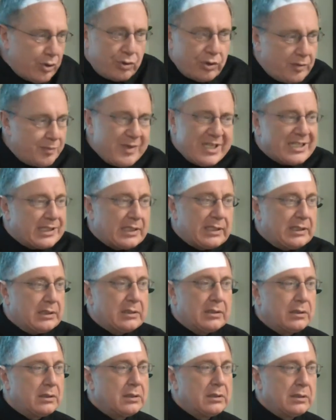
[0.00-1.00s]
you could miss it.
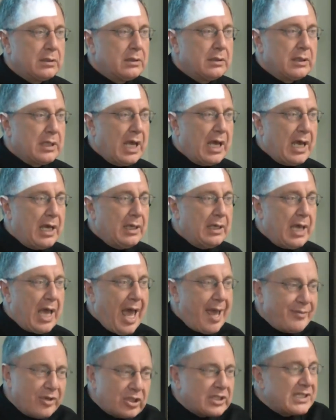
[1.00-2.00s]

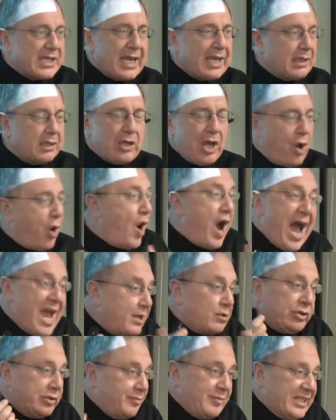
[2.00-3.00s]
I'm not saying, oh,
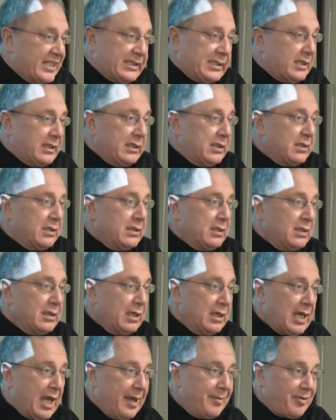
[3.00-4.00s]
I could miss it.
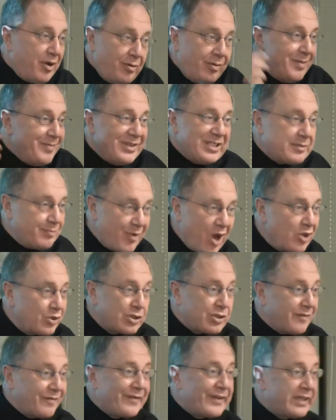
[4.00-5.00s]
I probably miss
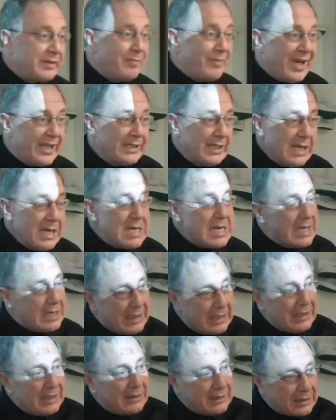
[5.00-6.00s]
most of it. But
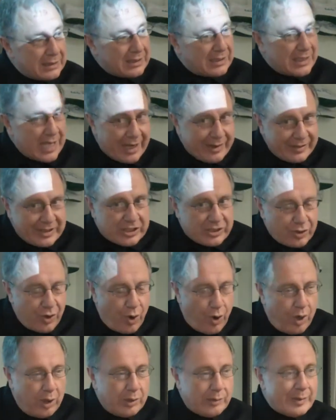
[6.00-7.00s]
there is
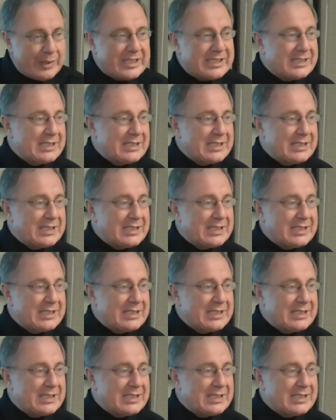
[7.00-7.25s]
always